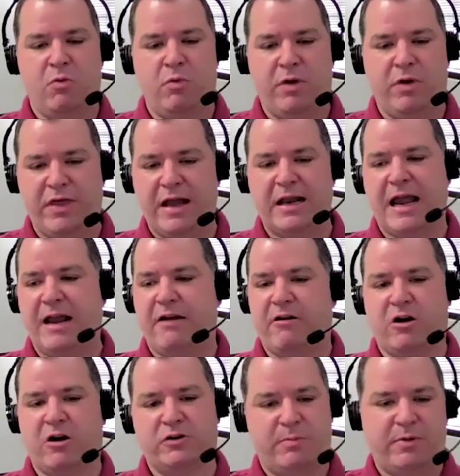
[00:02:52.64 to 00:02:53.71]
We're then
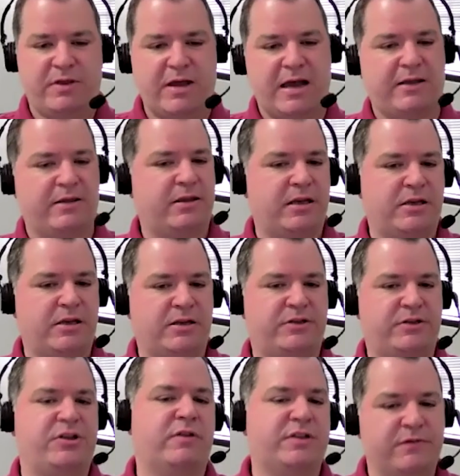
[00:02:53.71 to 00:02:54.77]
layering on top of that the
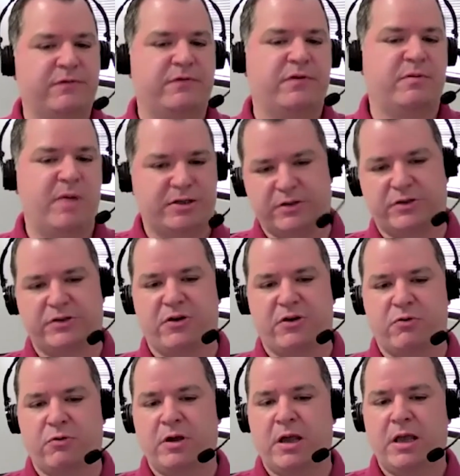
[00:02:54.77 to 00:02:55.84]
service information.
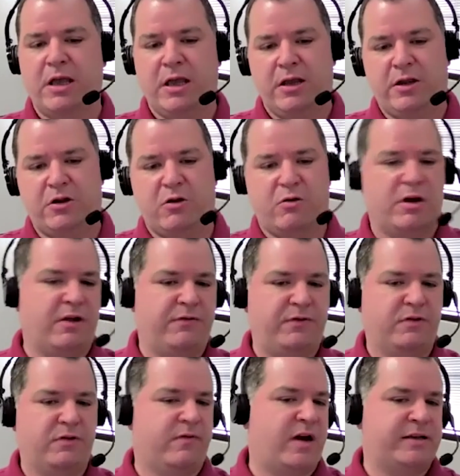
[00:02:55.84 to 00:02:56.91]
So,
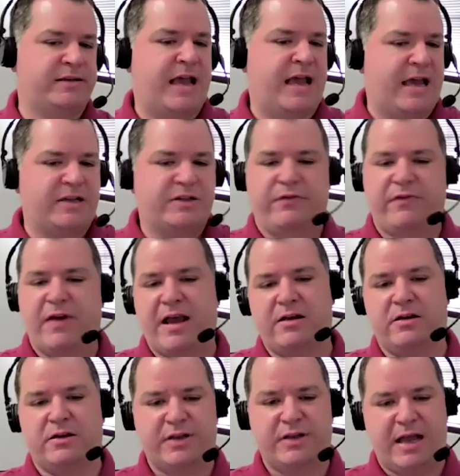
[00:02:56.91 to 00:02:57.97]
if device X
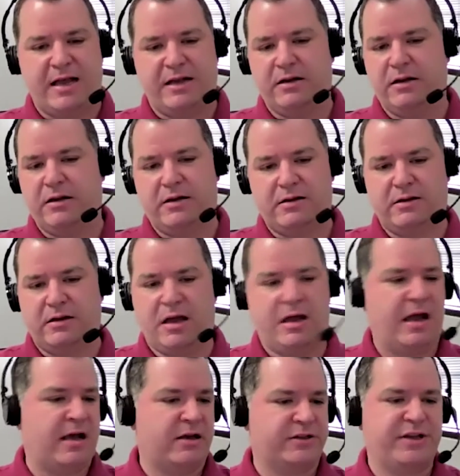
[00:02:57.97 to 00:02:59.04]
fails at
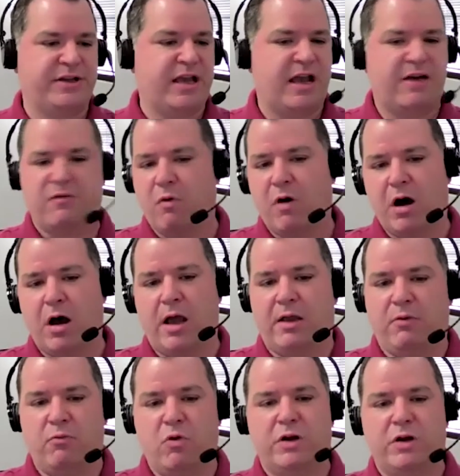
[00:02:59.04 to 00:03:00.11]

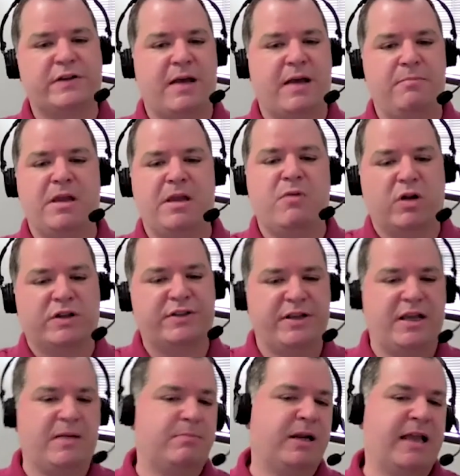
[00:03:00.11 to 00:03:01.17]
LCFY, what does that mean? What's
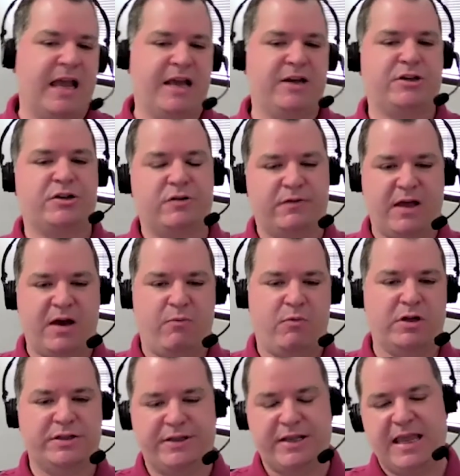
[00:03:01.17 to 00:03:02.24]
the implication of that?
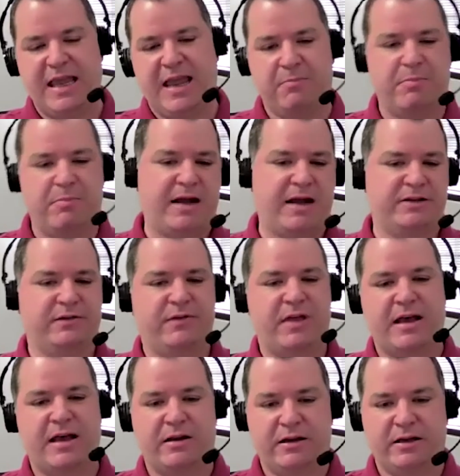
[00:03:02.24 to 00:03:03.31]
What's the impact of
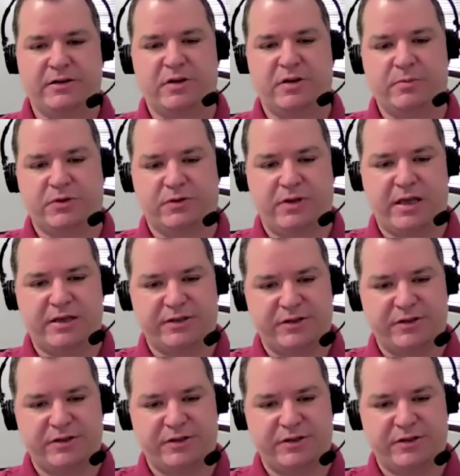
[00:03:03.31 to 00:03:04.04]
that in terms of their